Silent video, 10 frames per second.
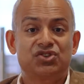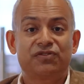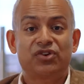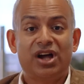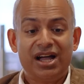so
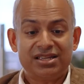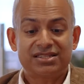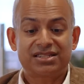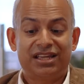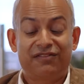for
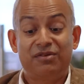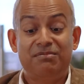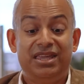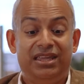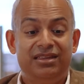us, and for
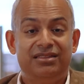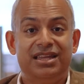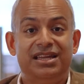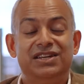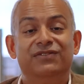me,
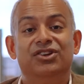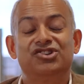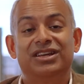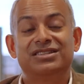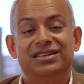the idea of
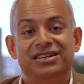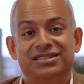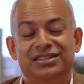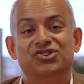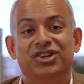launching
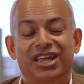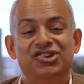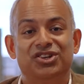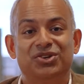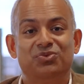Instill
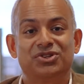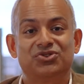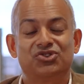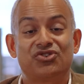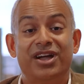Education was
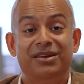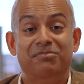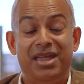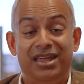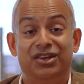to try
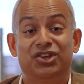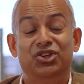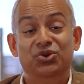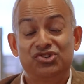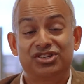and make a
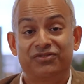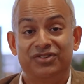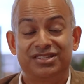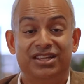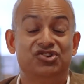huge
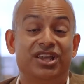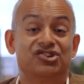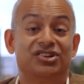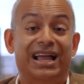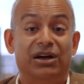difference in
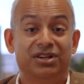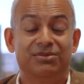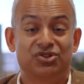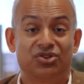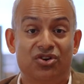educational
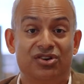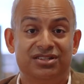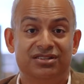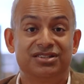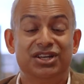outcomes on the
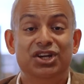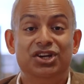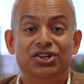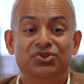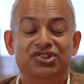continent, to